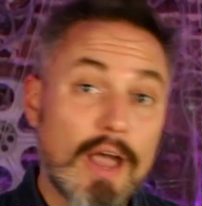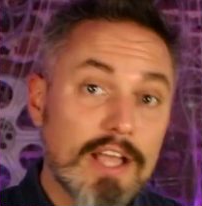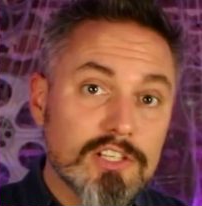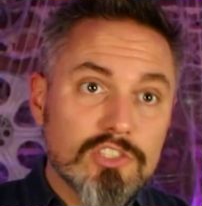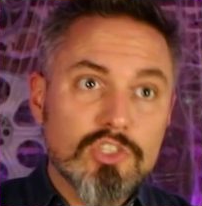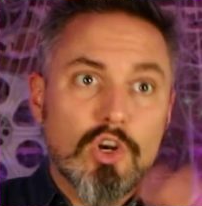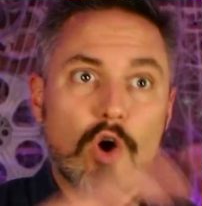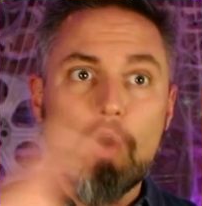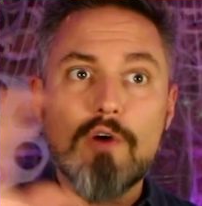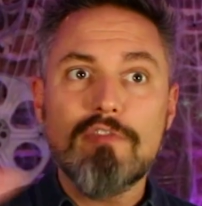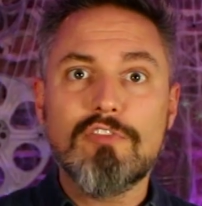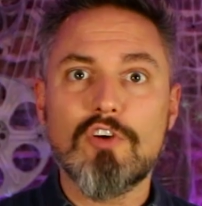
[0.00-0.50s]
as
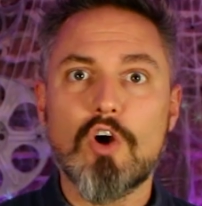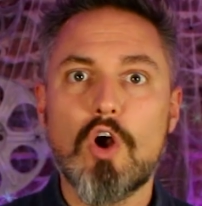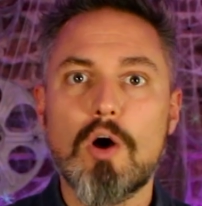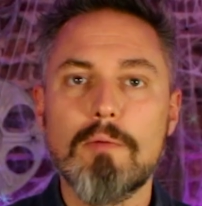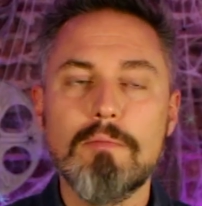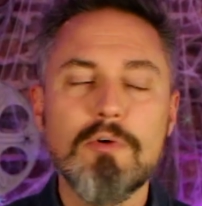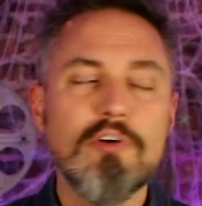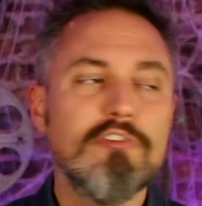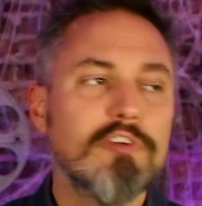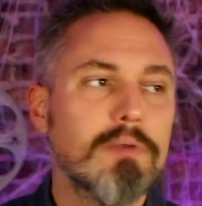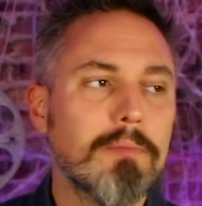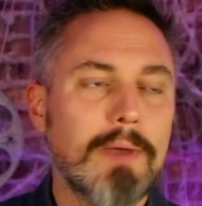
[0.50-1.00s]
an overall
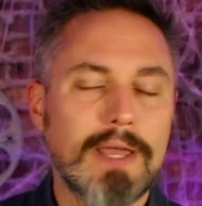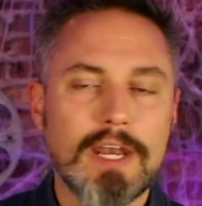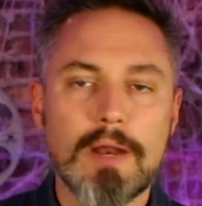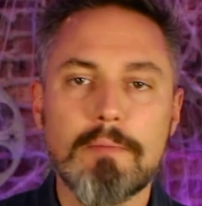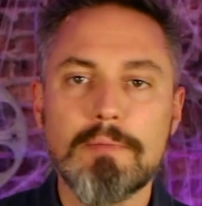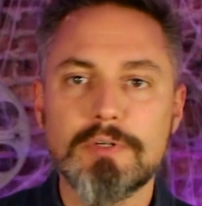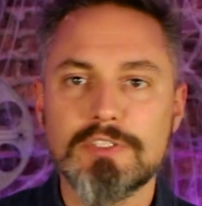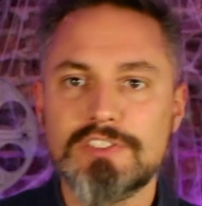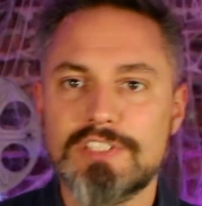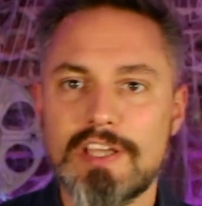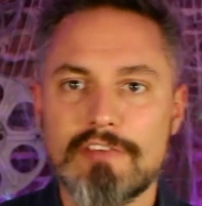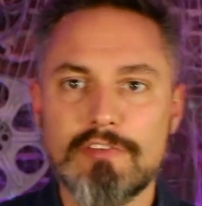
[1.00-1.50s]
movie, my
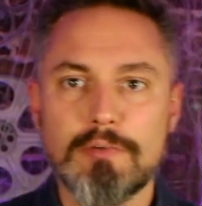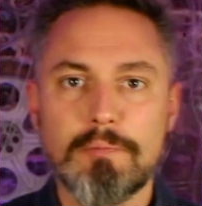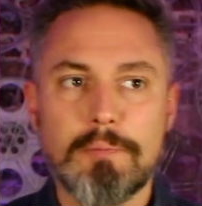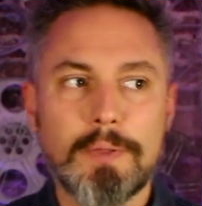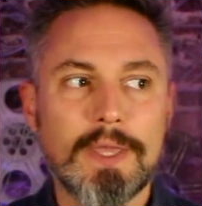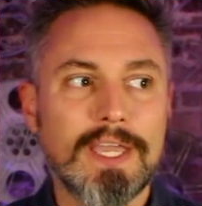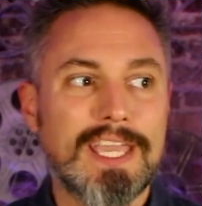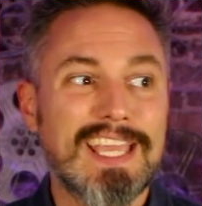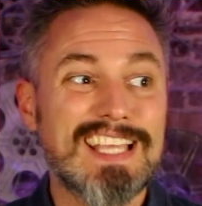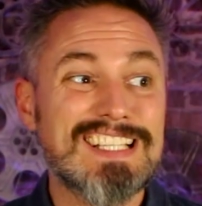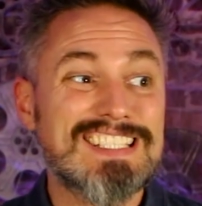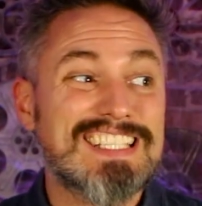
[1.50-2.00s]
number seven
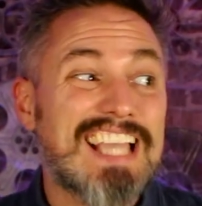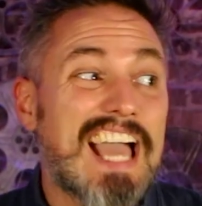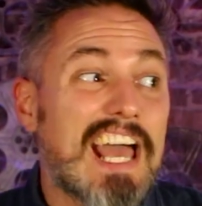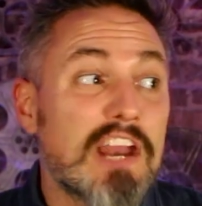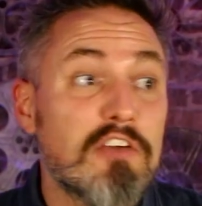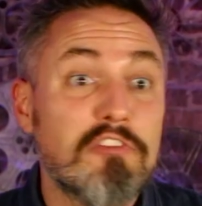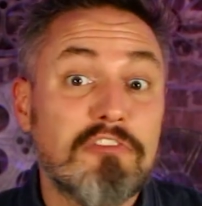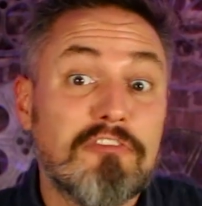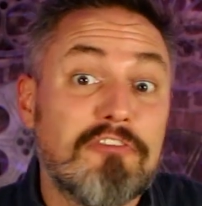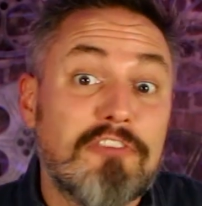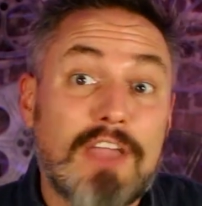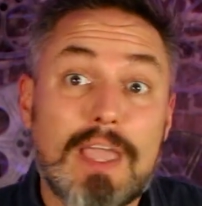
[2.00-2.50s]
pick is kind
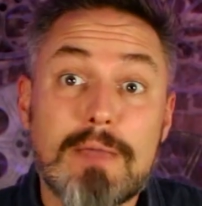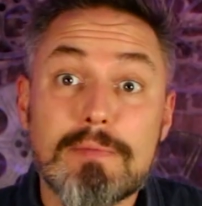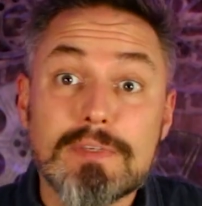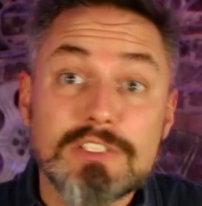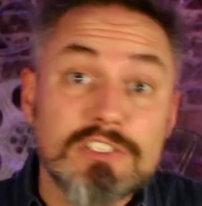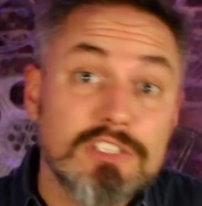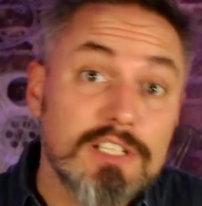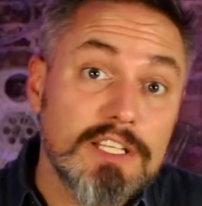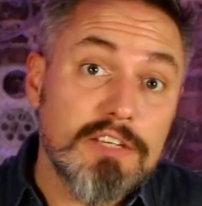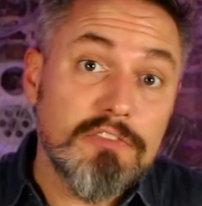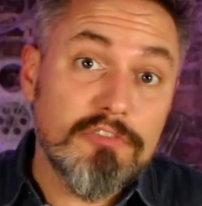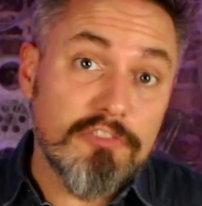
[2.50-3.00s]
of
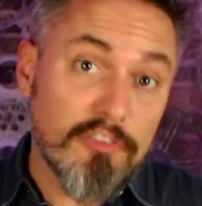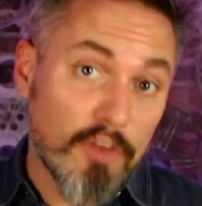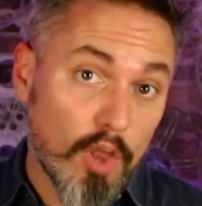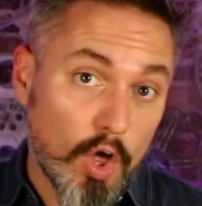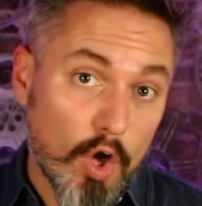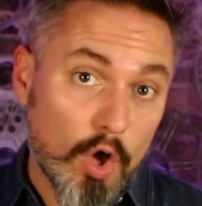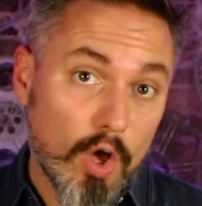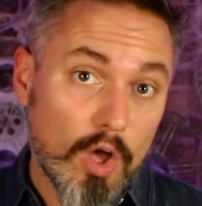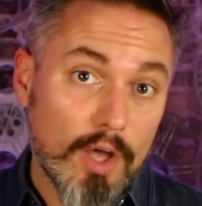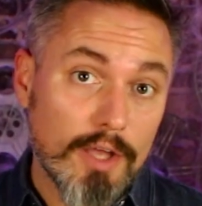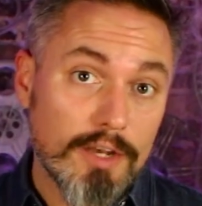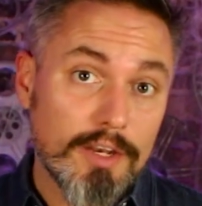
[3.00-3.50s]
famously
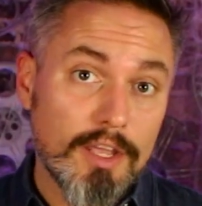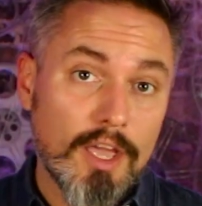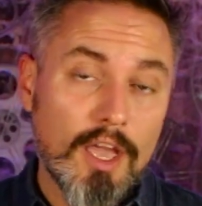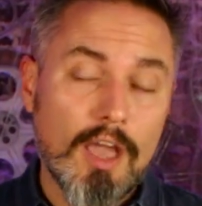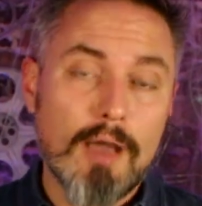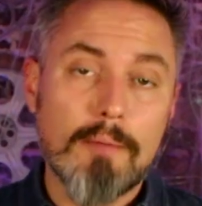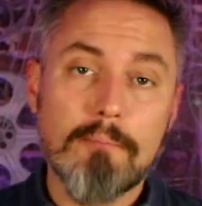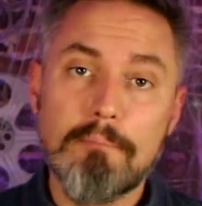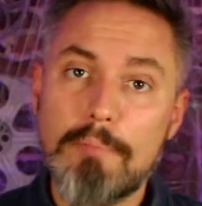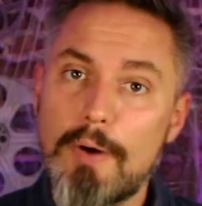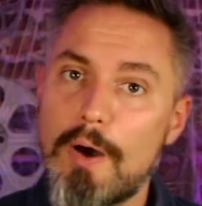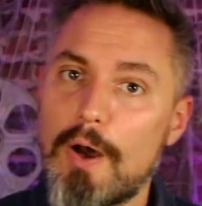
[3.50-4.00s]
flawed,
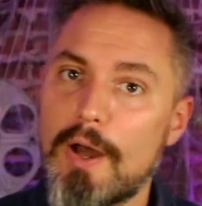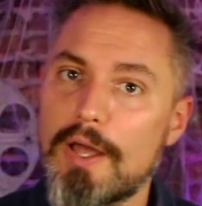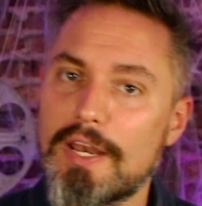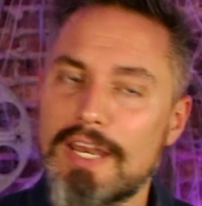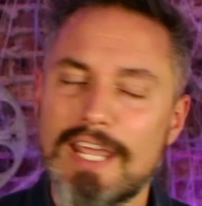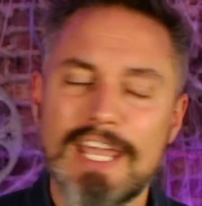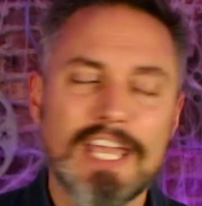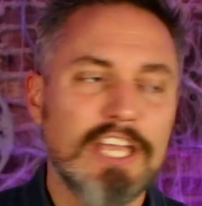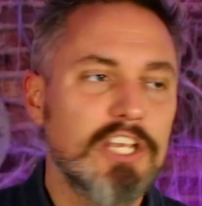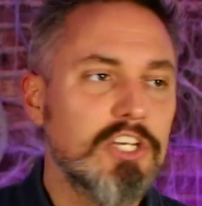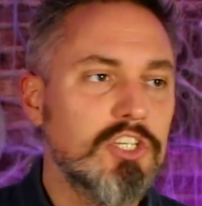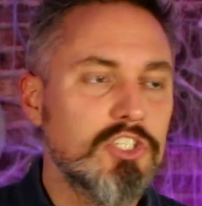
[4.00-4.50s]

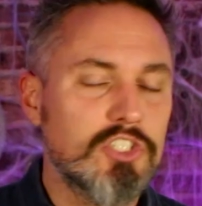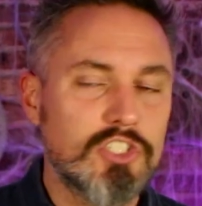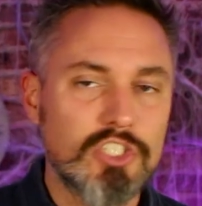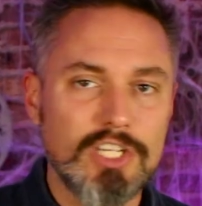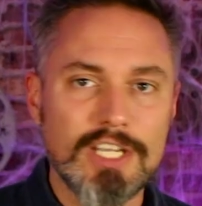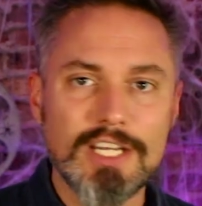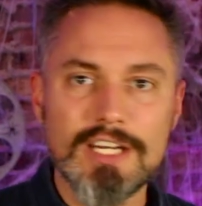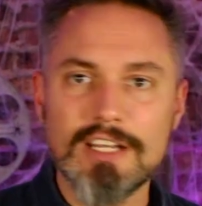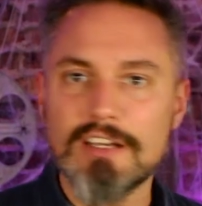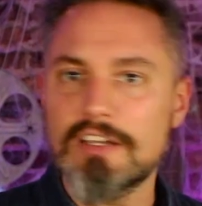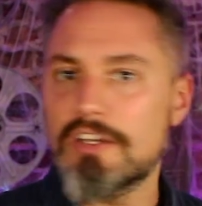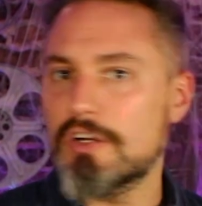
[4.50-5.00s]
but
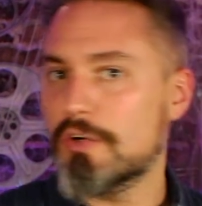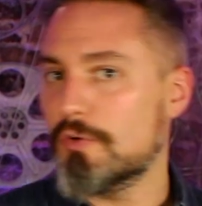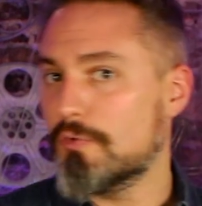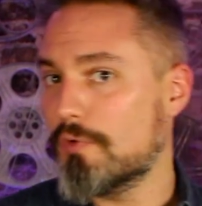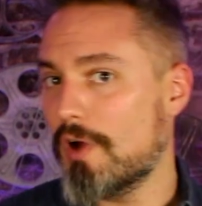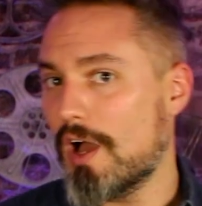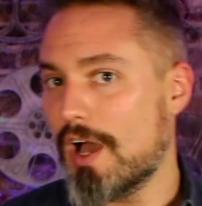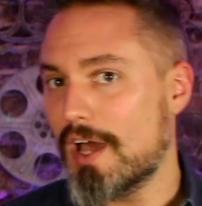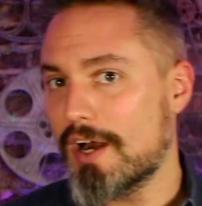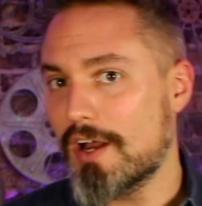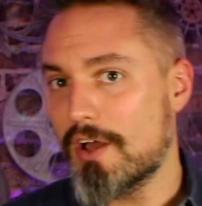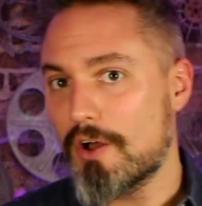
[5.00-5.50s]
Gina
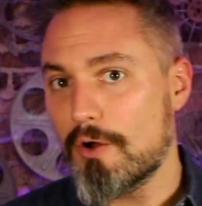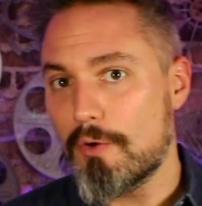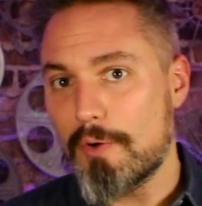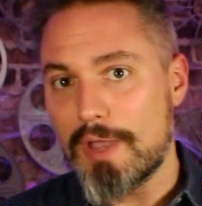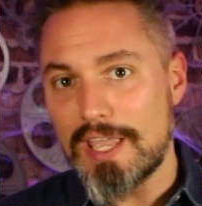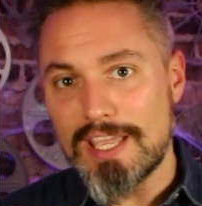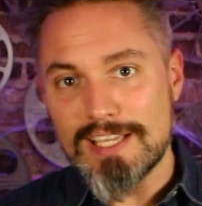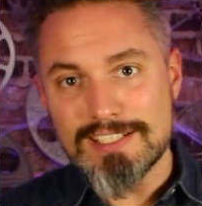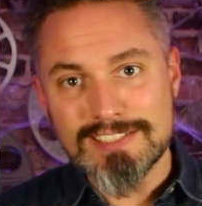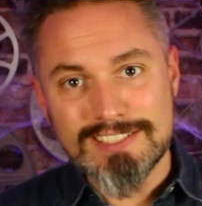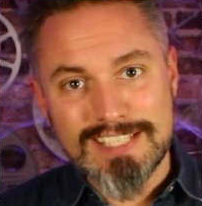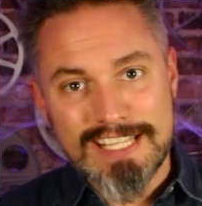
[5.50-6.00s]
Carano
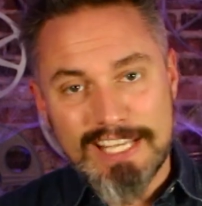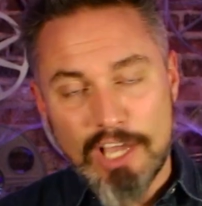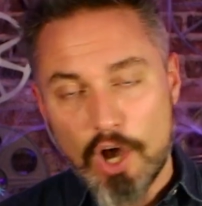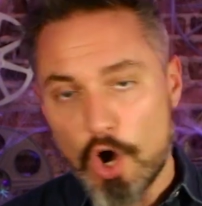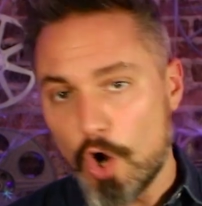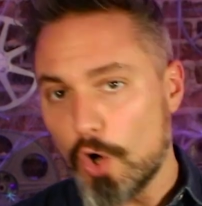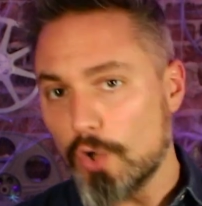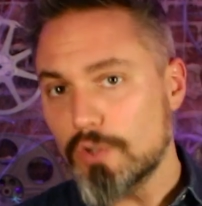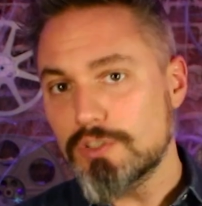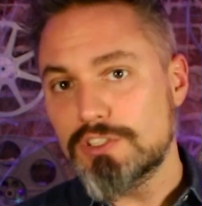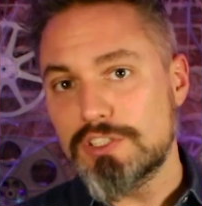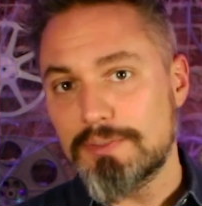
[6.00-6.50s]
is the
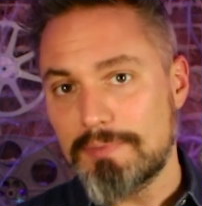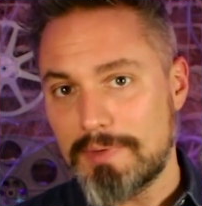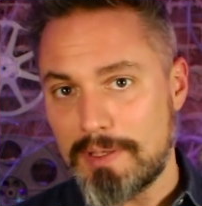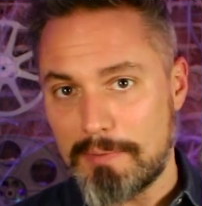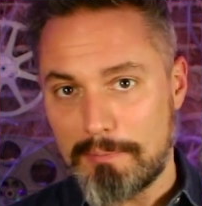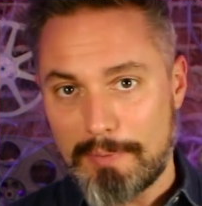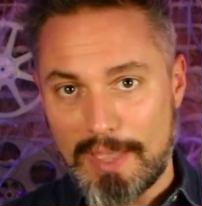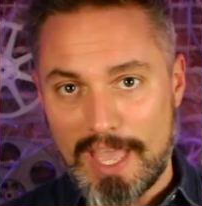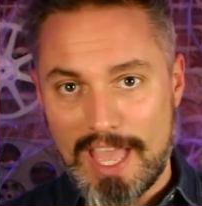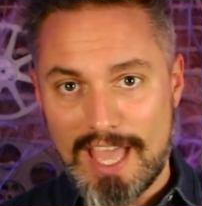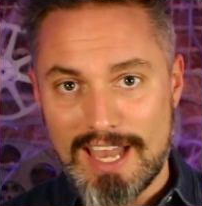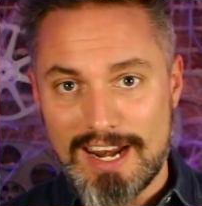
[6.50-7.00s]

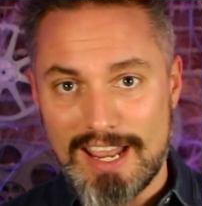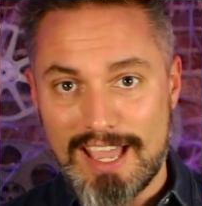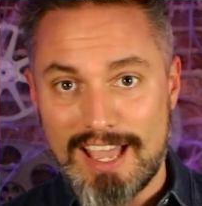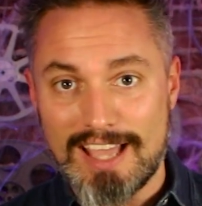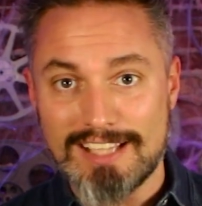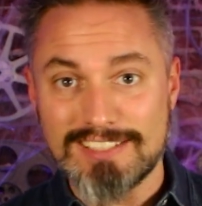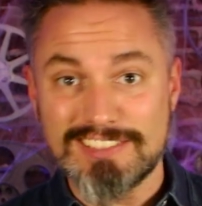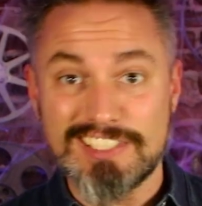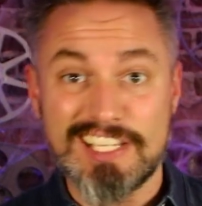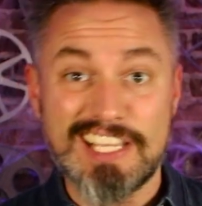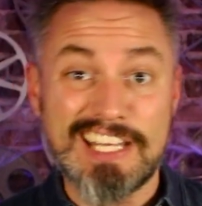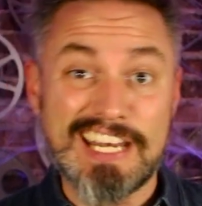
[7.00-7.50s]
ultimate
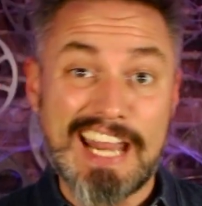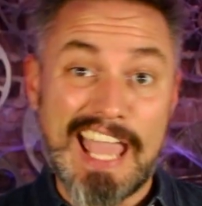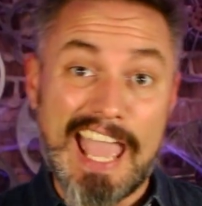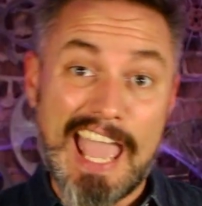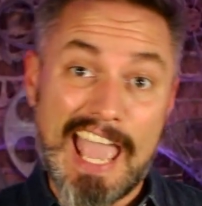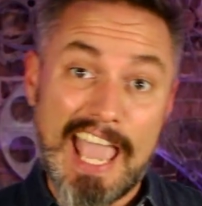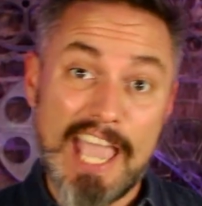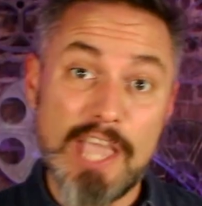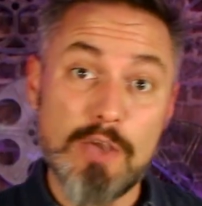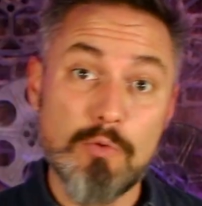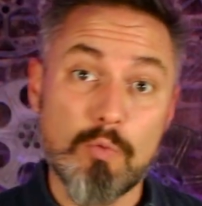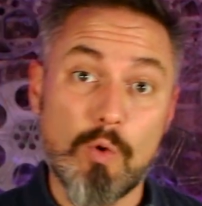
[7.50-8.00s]
badass in
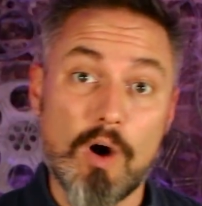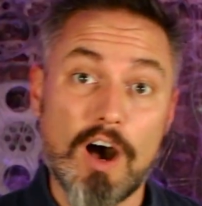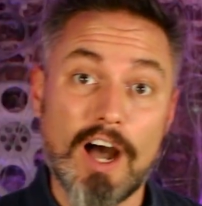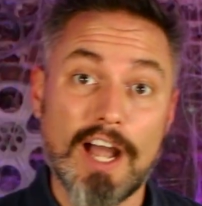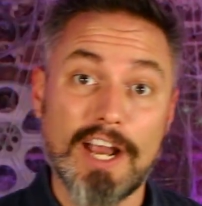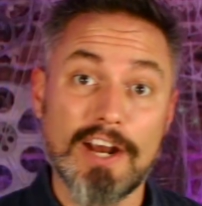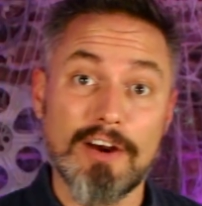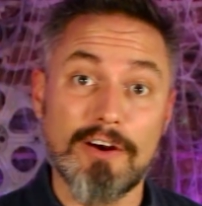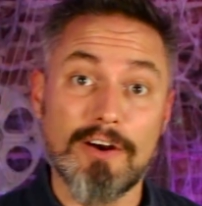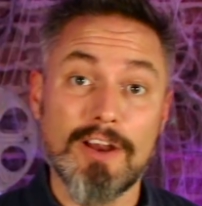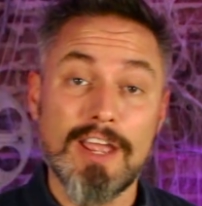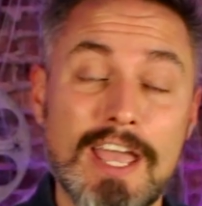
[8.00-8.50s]

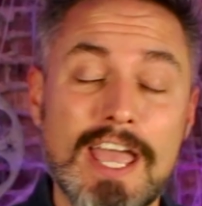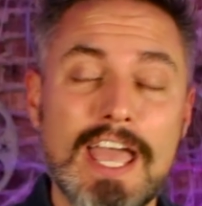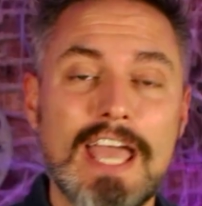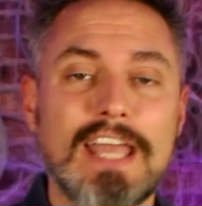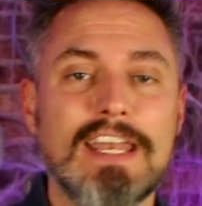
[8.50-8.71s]
Haywire.